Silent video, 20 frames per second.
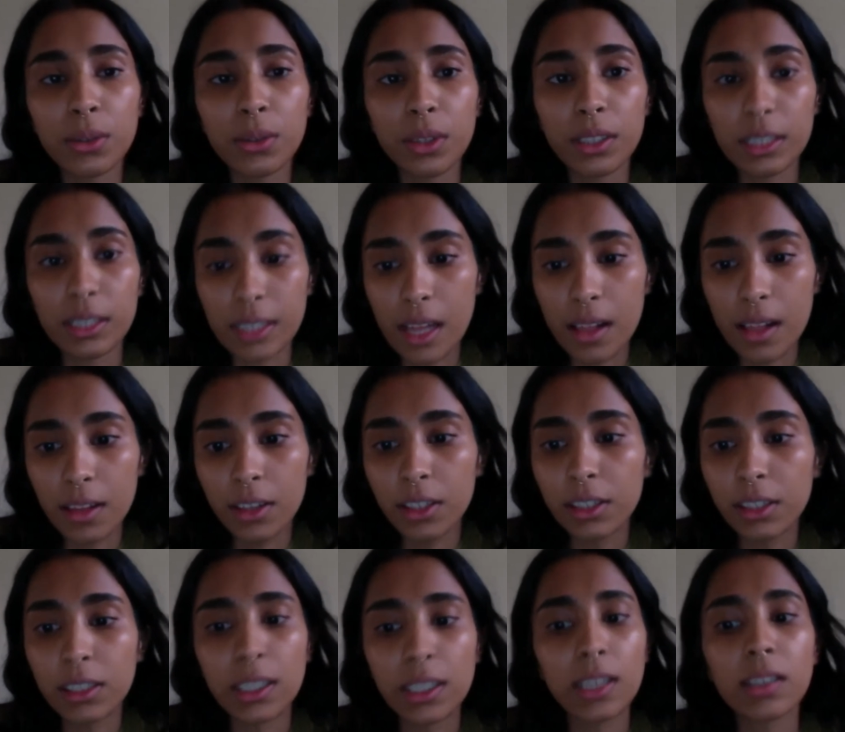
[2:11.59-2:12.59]
are
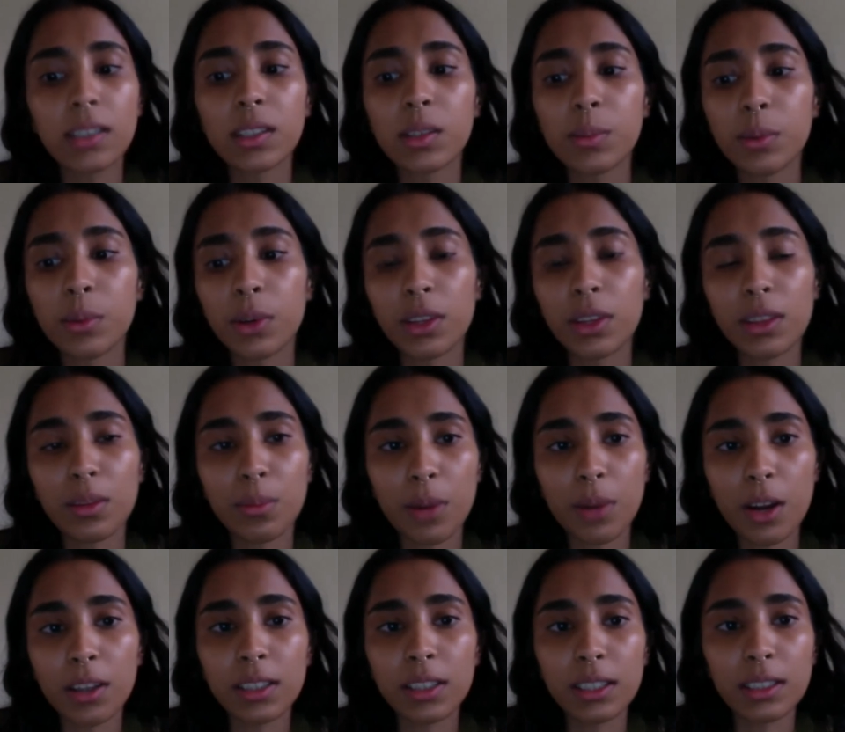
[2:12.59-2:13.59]
settlers can support the
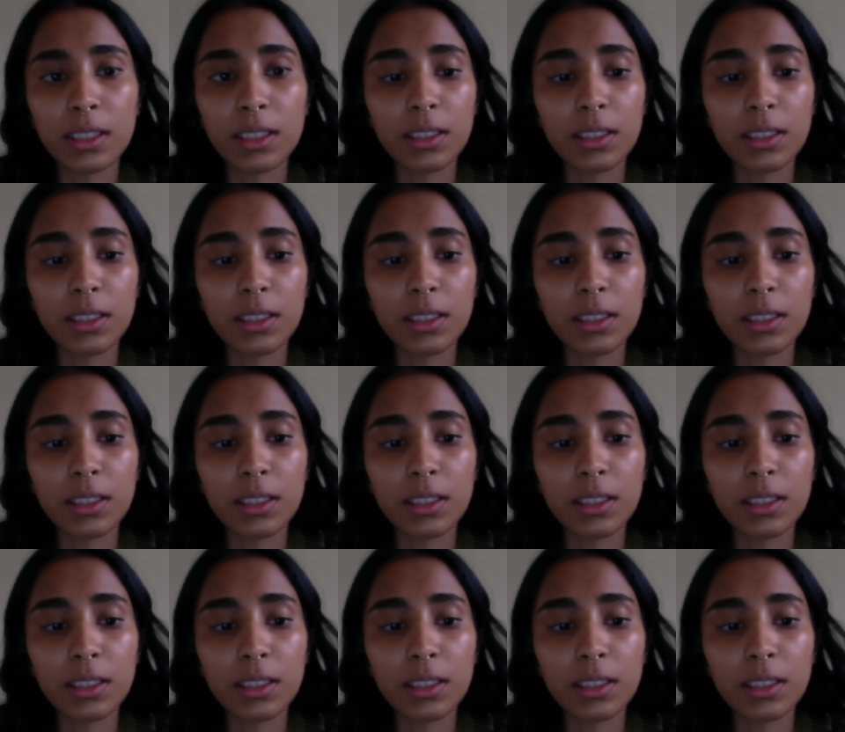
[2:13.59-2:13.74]
process